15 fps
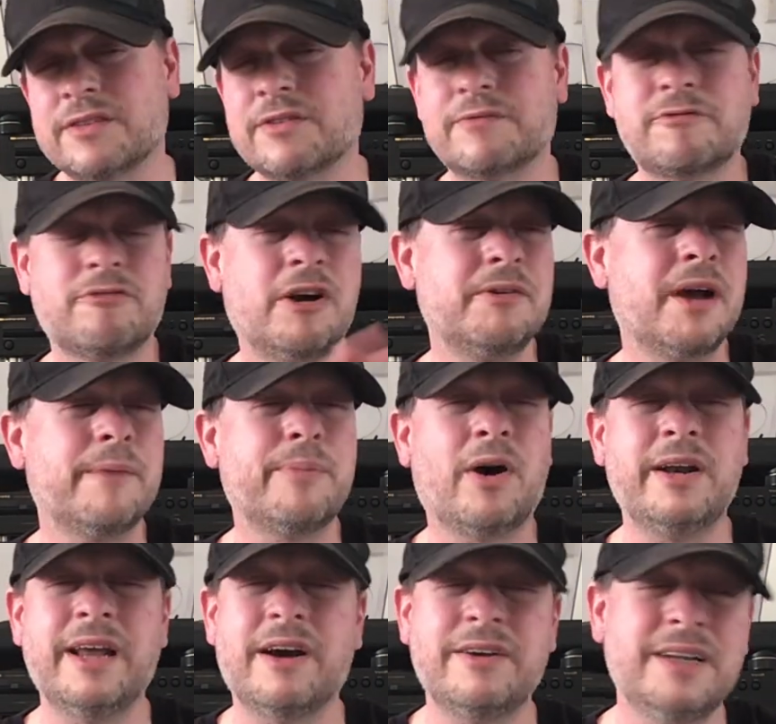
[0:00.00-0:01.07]
I've grown up, but I
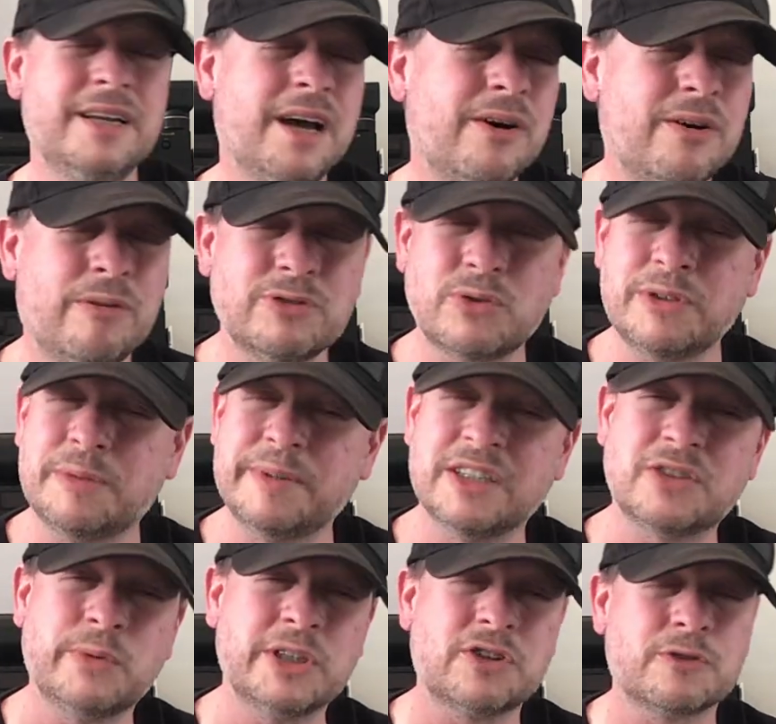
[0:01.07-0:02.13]
know, you know, I was always a bit
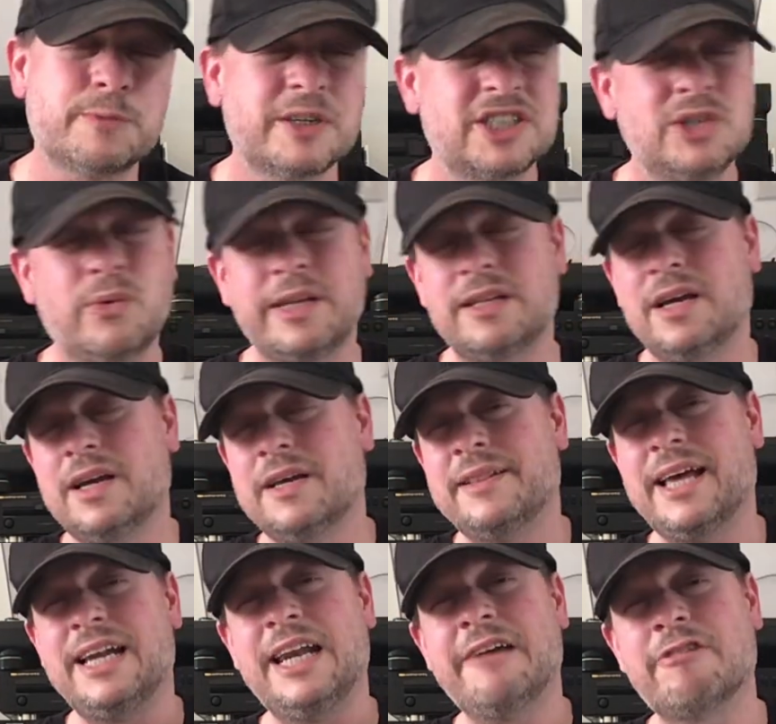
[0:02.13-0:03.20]
switched off, especially when
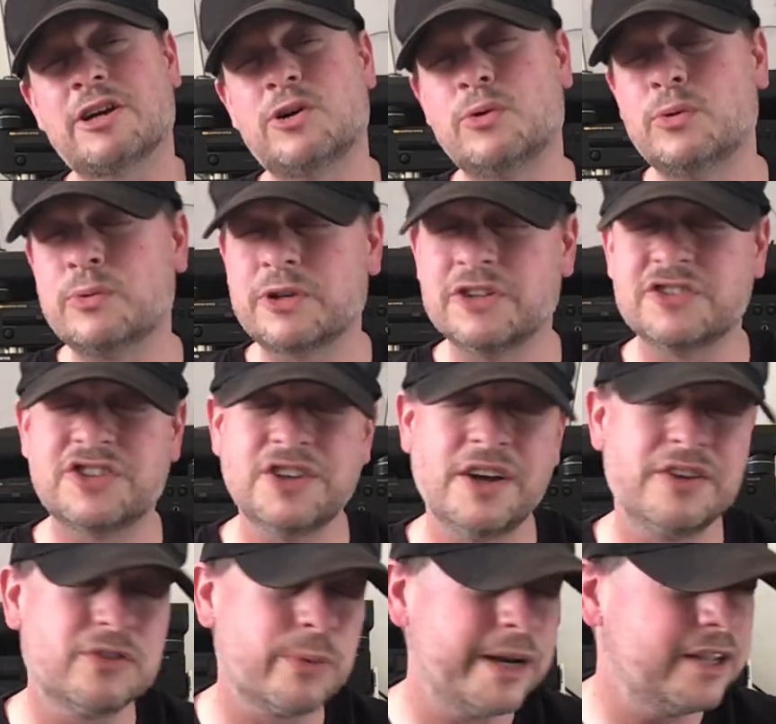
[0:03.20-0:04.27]
their lyrical
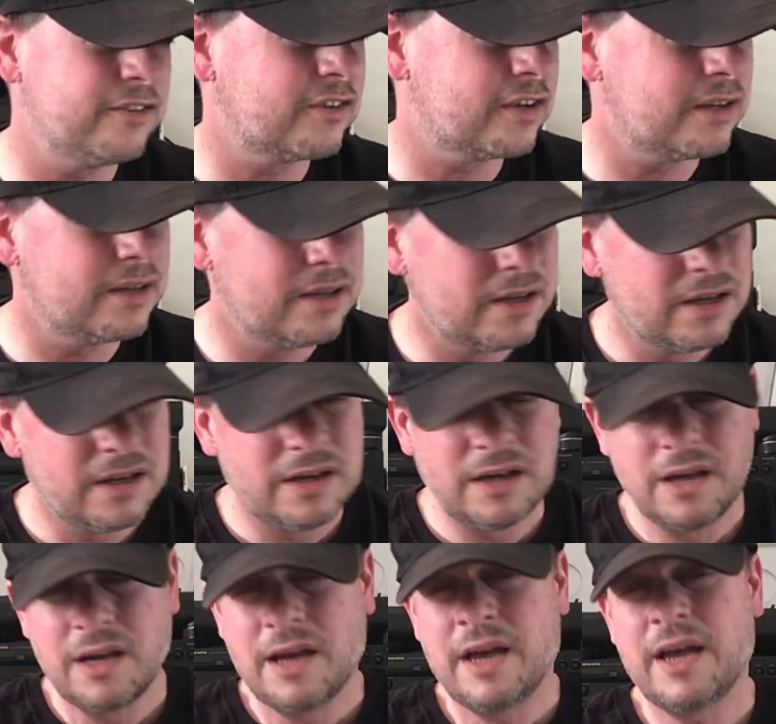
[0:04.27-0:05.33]
concerns went into
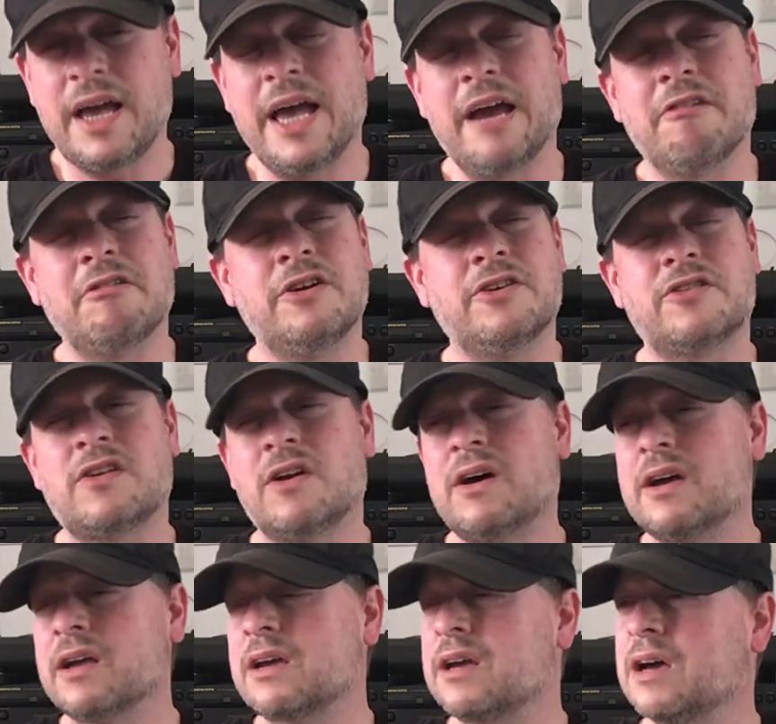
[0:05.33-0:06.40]
areas
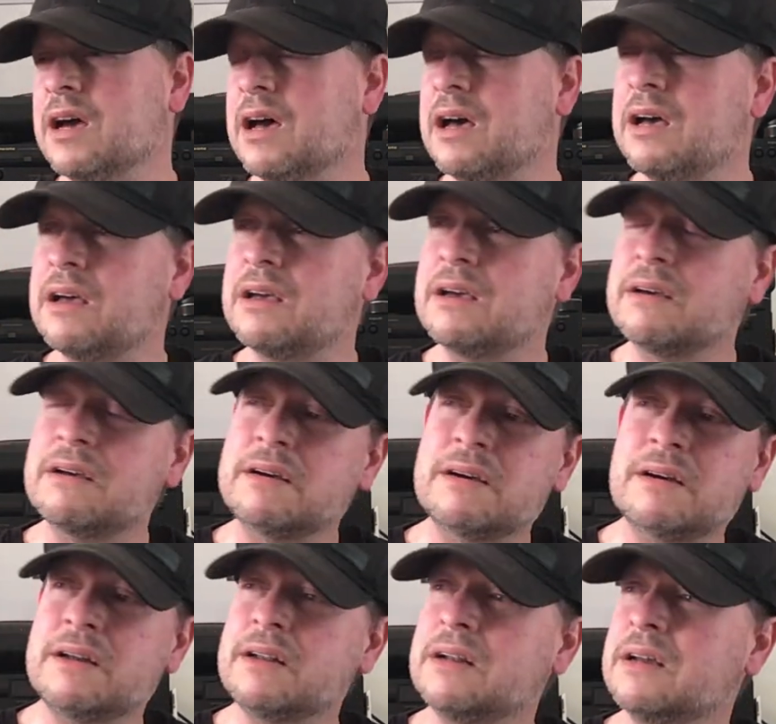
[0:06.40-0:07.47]
like I
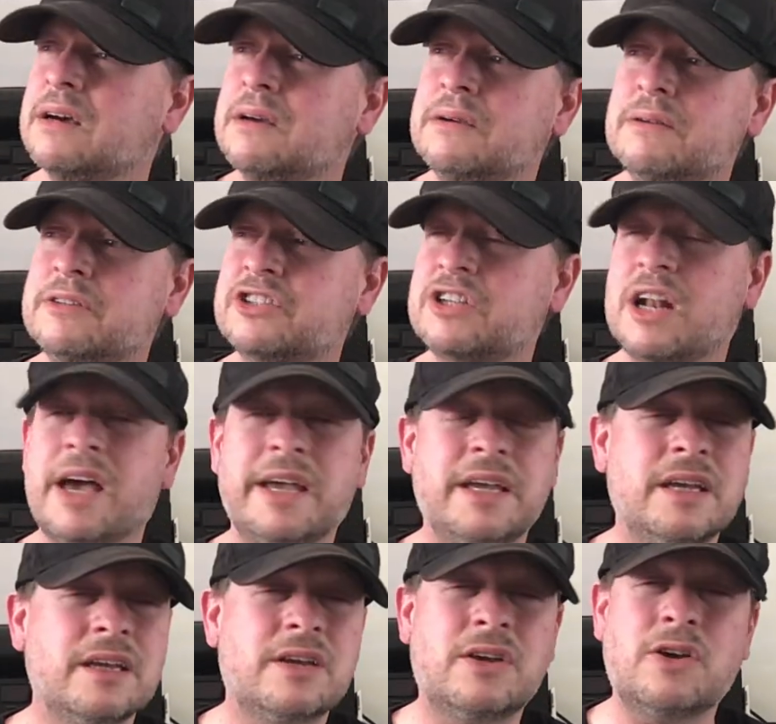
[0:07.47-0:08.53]
don't know,
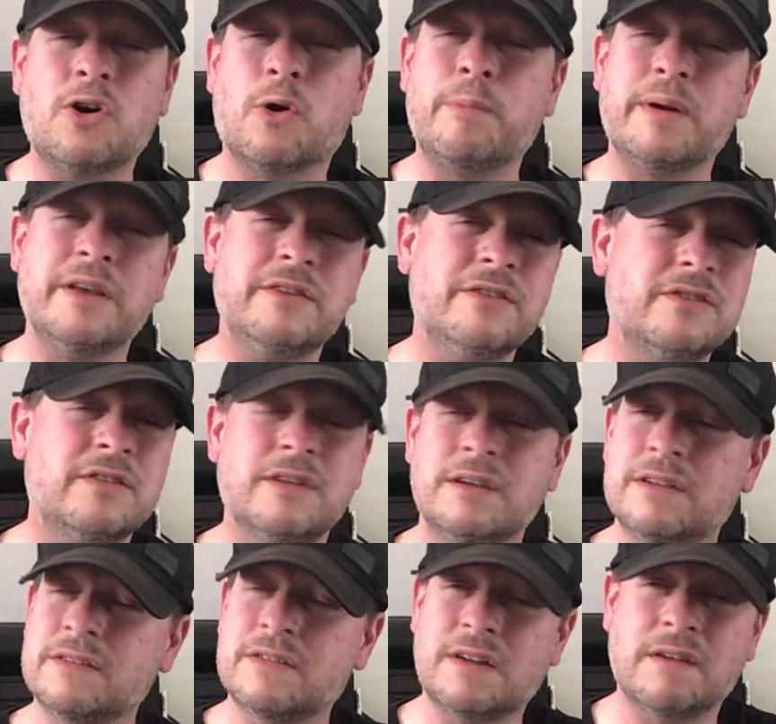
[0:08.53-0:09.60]
slaying goblins
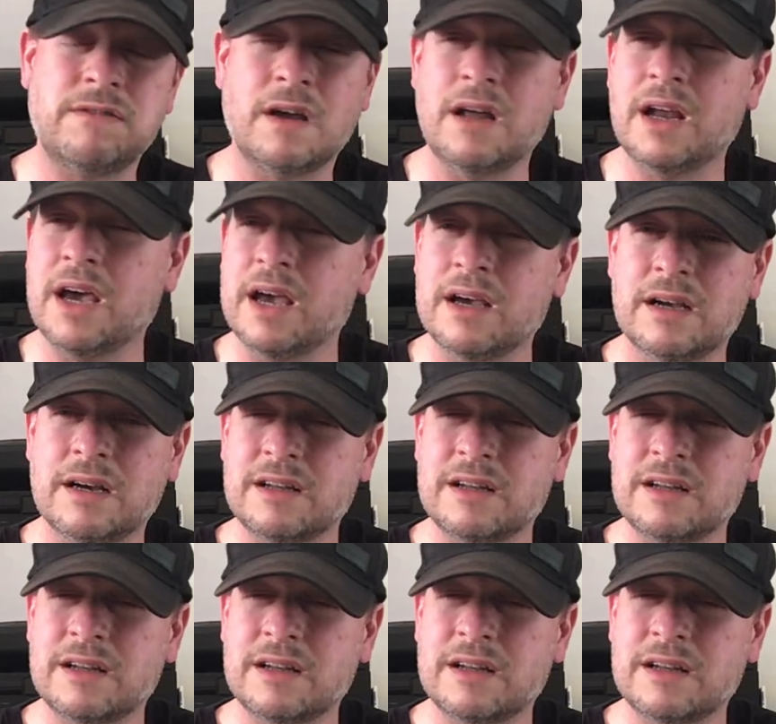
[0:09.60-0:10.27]
and stuff like that.